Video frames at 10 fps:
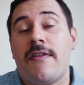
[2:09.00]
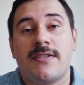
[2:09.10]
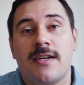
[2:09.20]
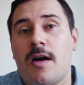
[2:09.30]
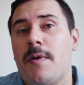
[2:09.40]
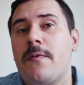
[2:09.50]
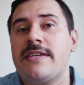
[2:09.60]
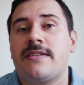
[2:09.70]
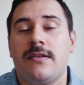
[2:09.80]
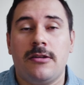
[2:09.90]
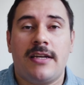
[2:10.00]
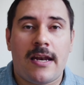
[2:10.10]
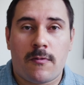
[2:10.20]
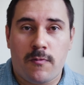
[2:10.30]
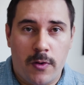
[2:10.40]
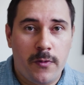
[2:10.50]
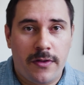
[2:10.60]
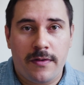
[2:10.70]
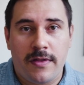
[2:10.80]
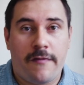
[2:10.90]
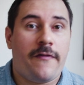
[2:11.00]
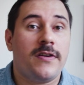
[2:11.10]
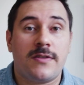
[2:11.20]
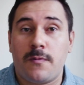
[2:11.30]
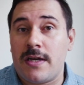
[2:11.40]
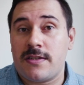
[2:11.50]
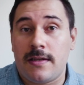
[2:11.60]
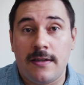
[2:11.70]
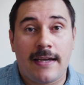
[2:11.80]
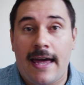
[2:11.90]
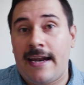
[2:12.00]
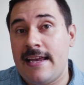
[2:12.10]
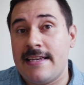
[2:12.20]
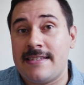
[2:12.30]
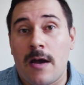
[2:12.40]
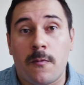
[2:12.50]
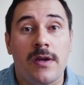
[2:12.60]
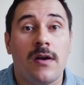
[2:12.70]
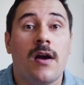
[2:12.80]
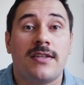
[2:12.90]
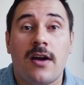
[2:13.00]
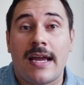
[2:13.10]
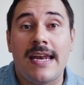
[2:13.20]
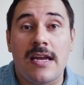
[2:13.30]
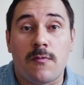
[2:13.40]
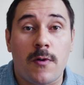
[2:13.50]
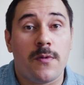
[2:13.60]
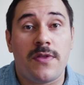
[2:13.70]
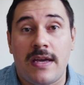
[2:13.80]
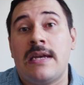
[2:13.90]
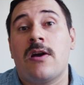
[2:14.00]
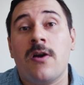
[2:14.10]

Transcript: Now, there's a couple ways to look at growth. The first way to look at it is that we are targeting growth in